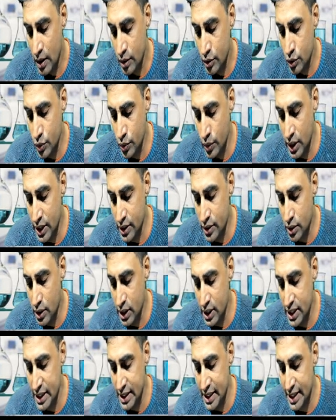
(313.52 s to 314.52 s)

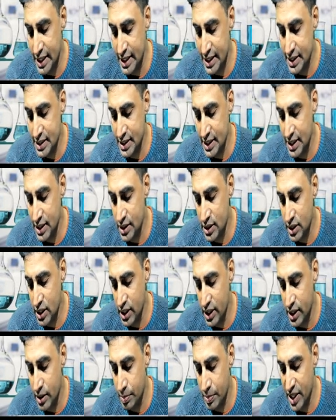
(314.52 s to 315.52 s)
in the S and 3
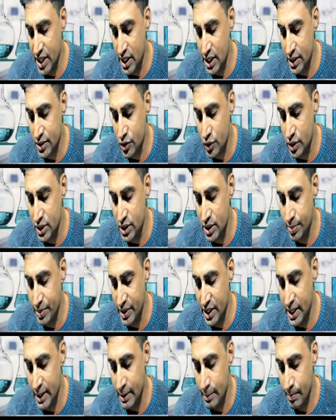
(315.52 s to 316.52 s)
unpaired electron in the
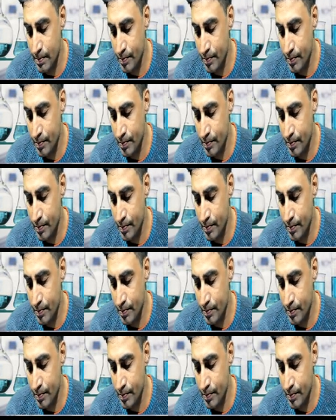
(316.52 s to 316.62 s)
P.